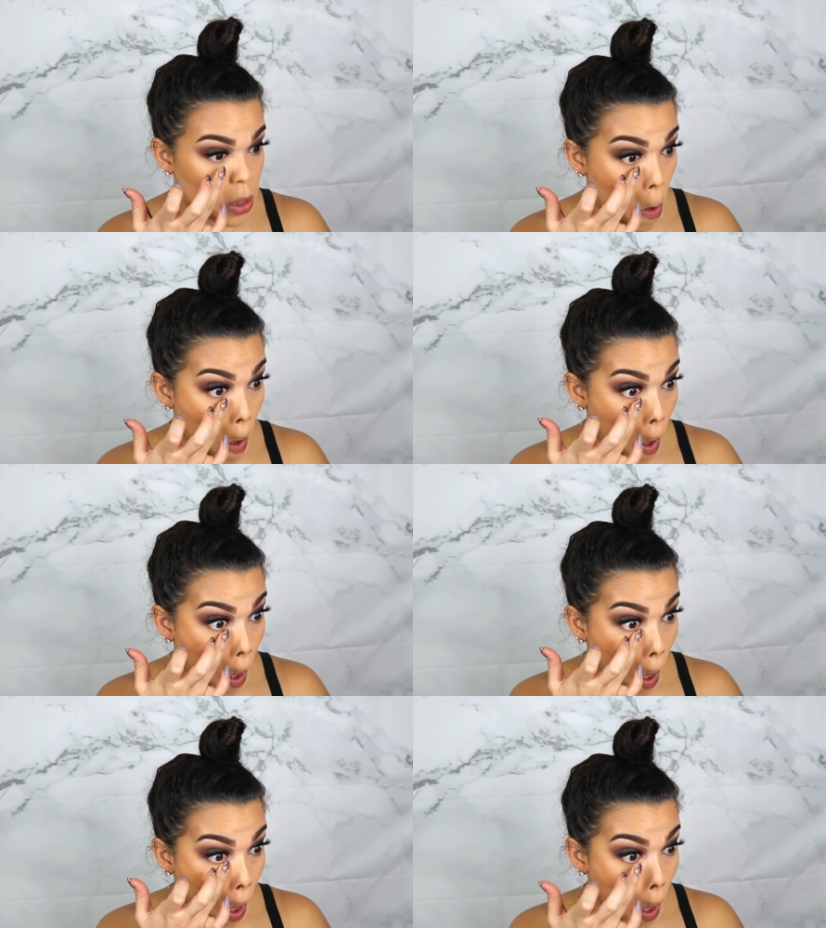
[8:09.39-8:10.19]

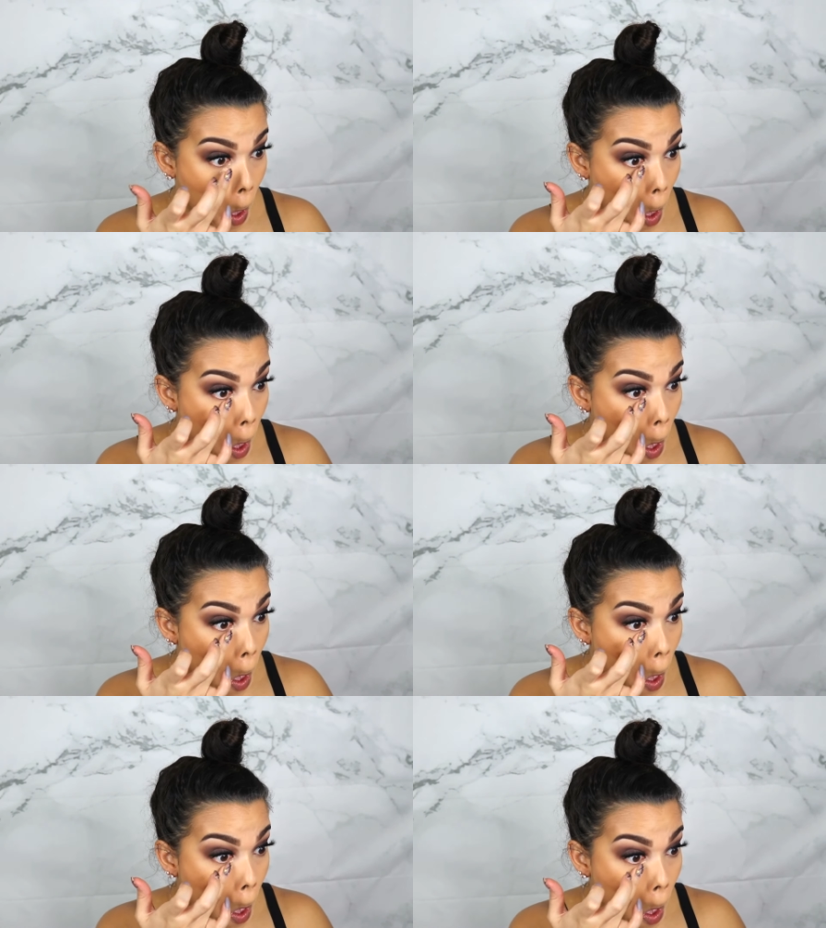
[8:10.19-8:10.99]

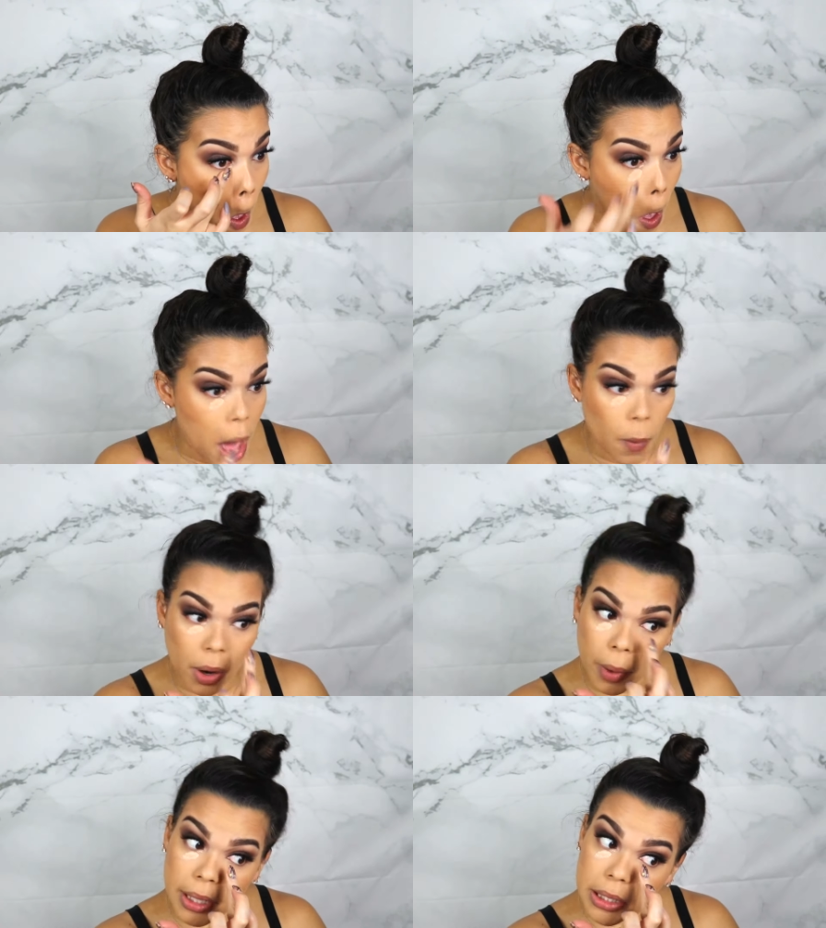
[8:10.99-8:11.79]
I don't
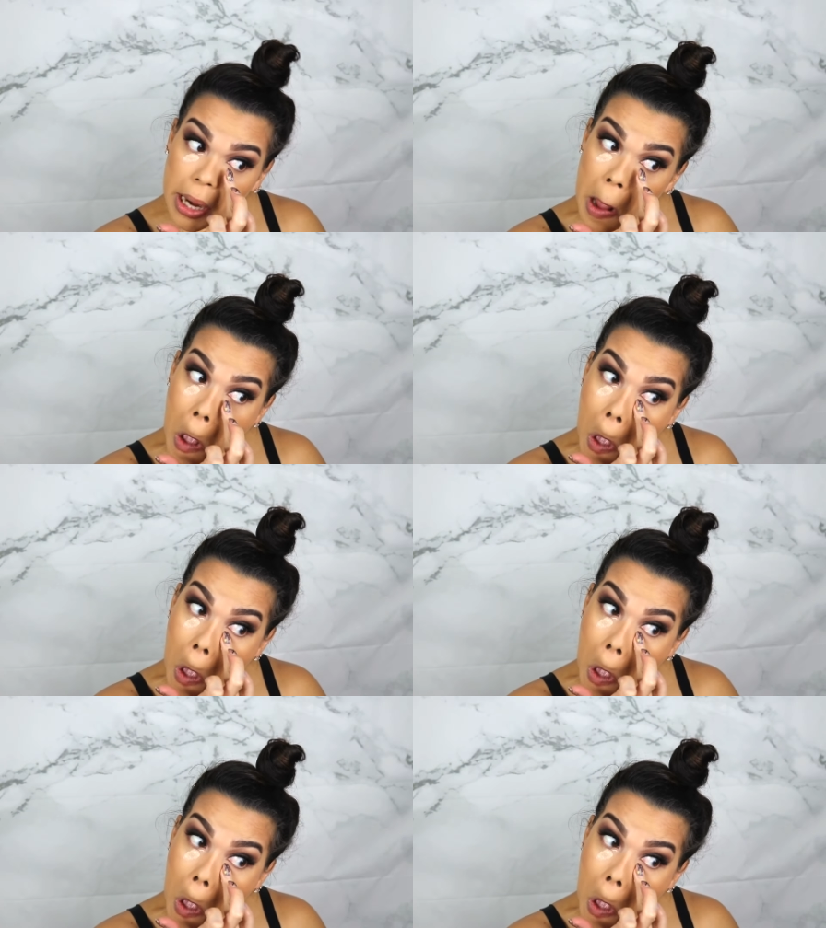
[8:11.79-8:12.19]
wanna waste any.